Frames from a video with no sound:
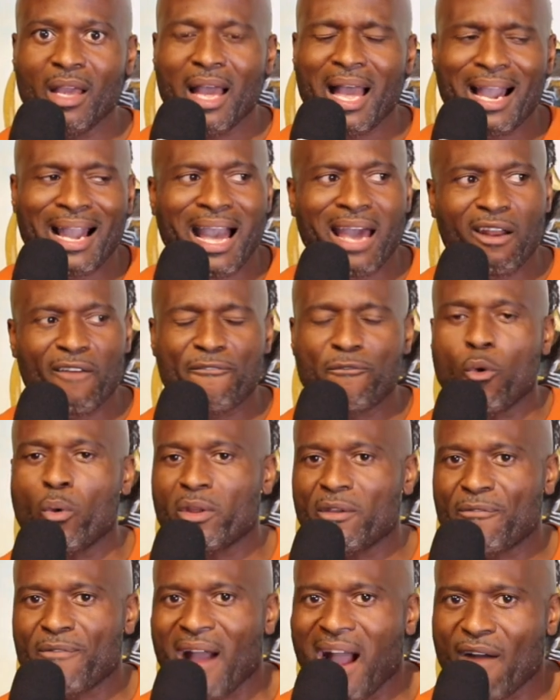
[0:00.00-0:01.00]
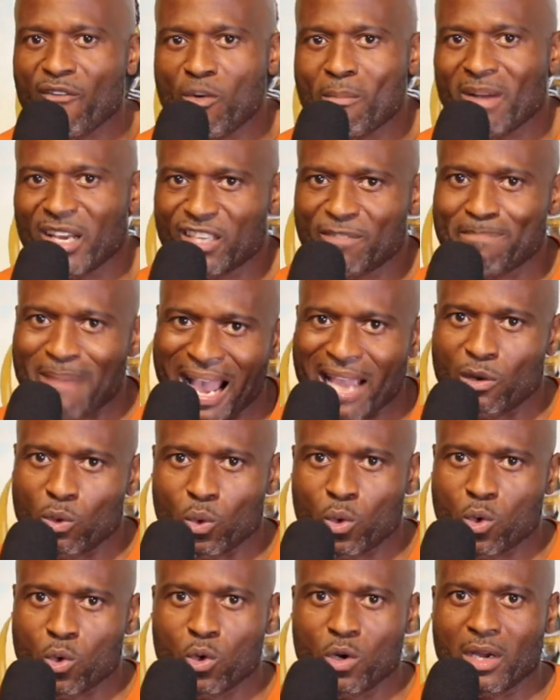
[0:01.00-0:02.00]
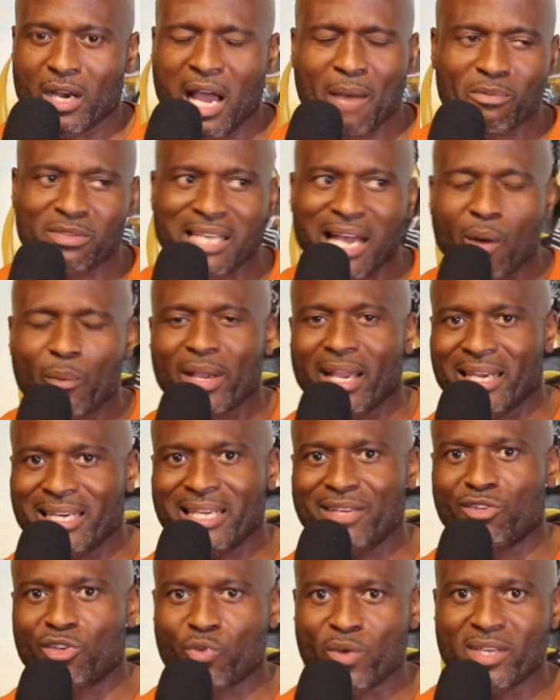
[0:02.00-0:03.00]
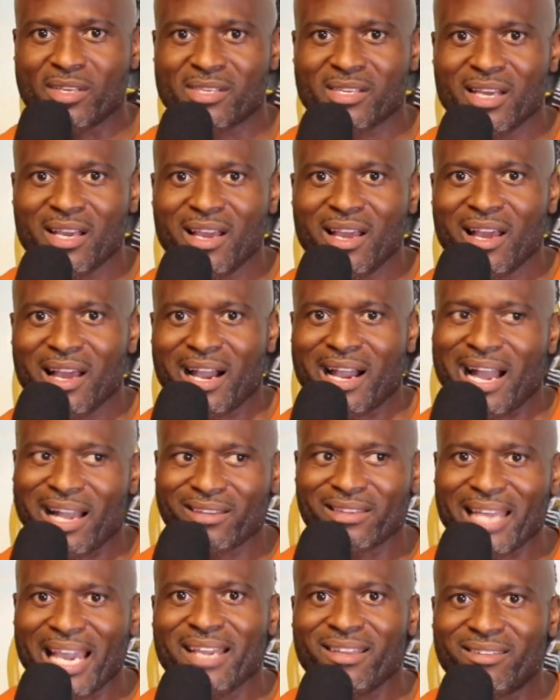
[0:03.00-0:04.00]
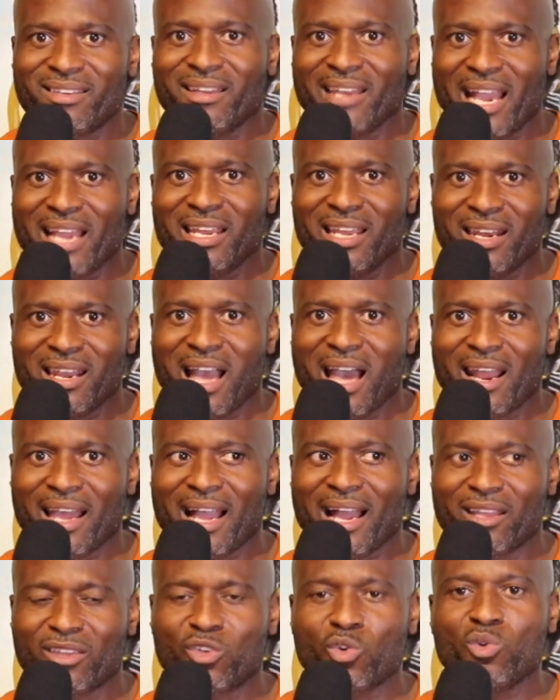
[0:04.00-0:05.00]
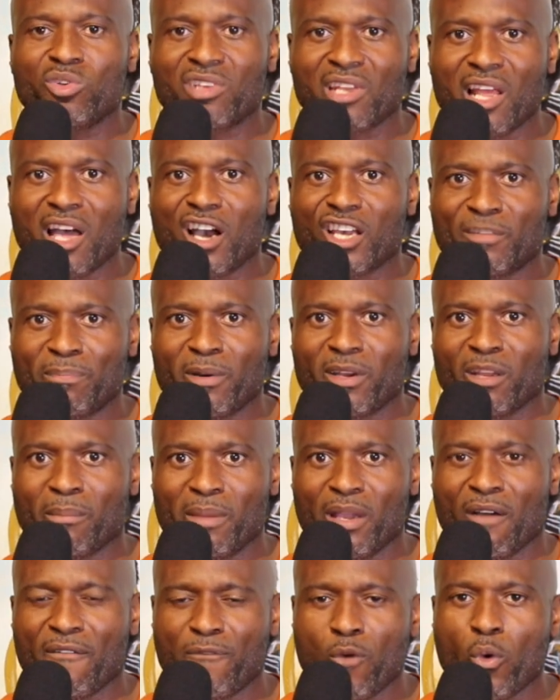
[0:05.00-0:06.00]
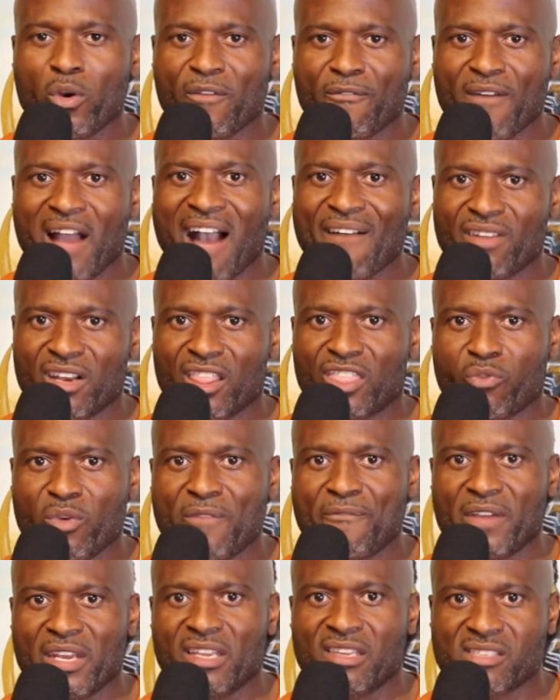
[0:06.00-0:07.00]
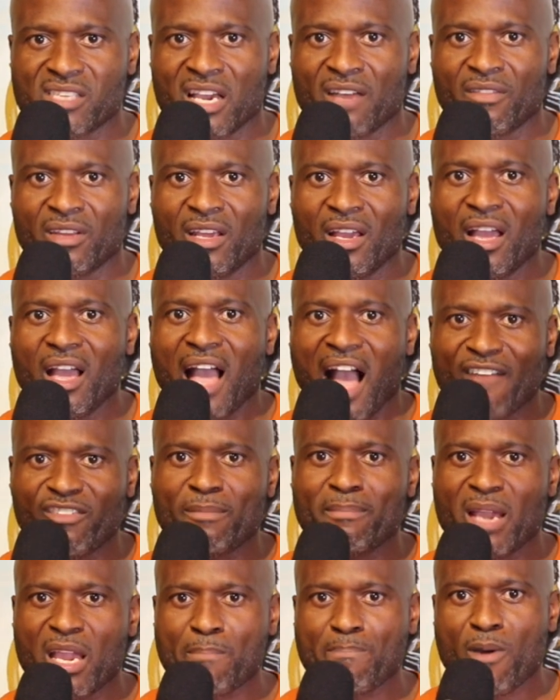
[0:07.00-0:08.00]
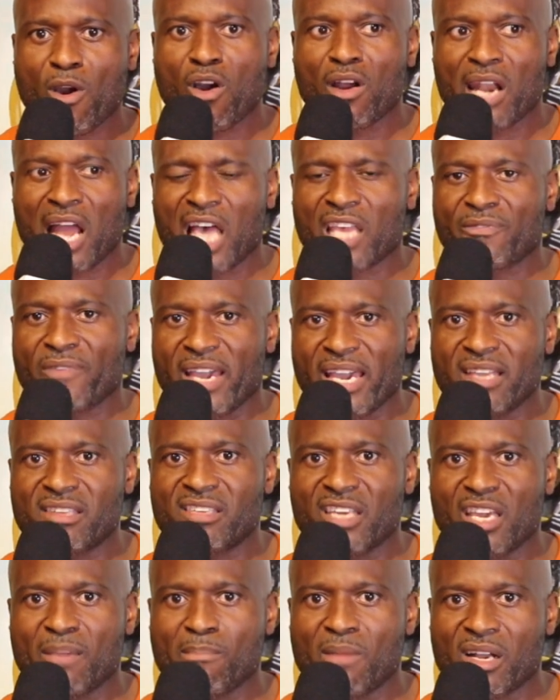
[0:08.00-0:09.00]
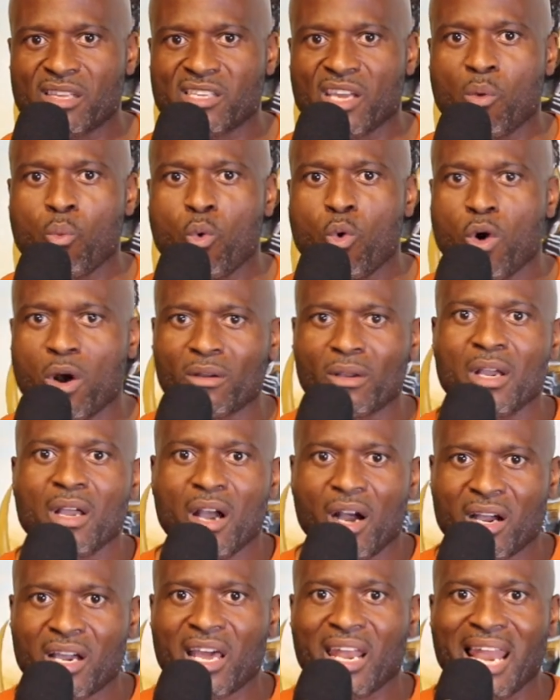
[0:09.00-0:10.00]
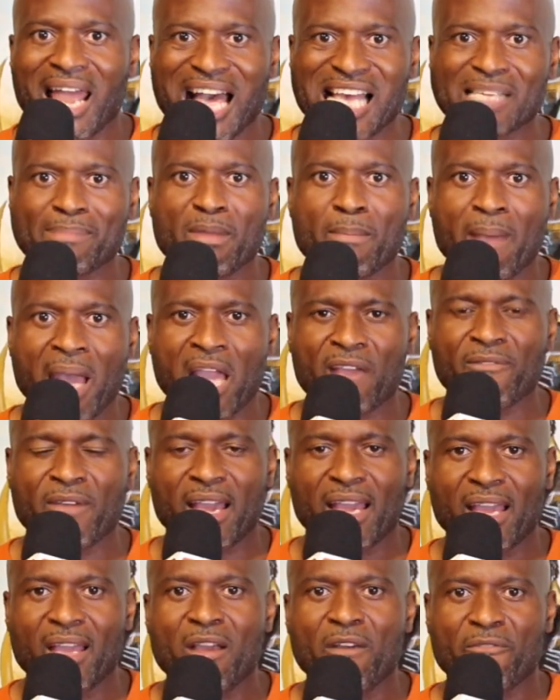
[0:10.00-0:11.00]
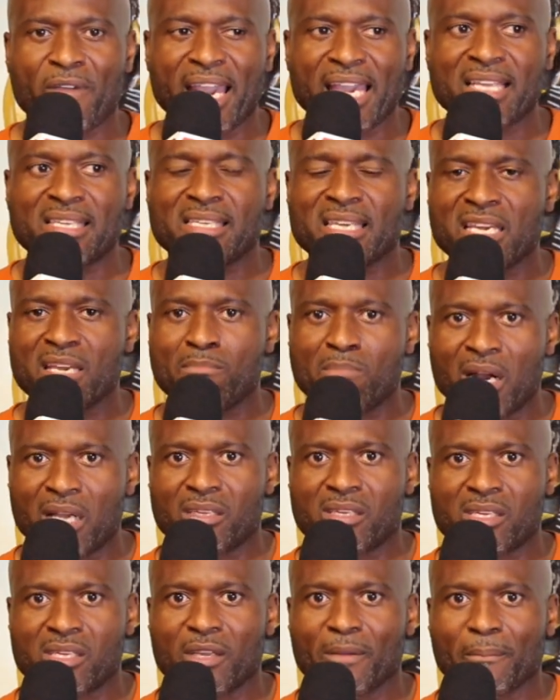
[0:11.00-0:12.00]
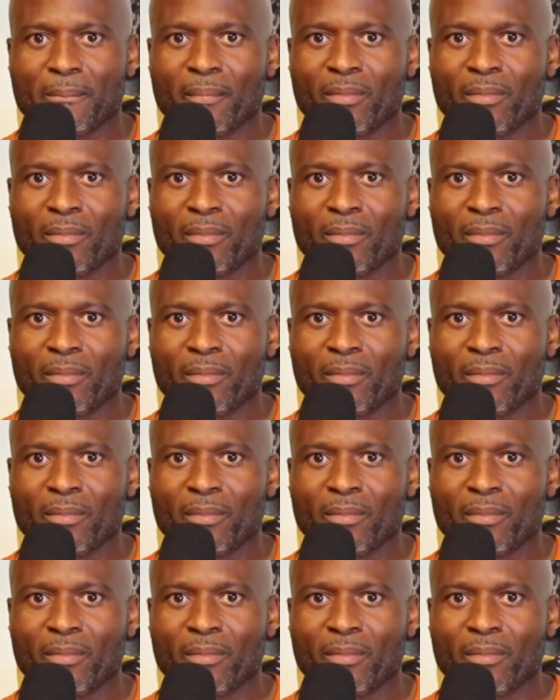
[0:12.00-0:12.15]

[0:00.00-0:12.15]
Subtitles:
I got a 45 on my spinal cord. I was out here in these streets. I got 1989, I got two slugs put in me, a 45 and a 357. I've remained paralyzed for 18 months. I wore a colostomy bag for 18 months.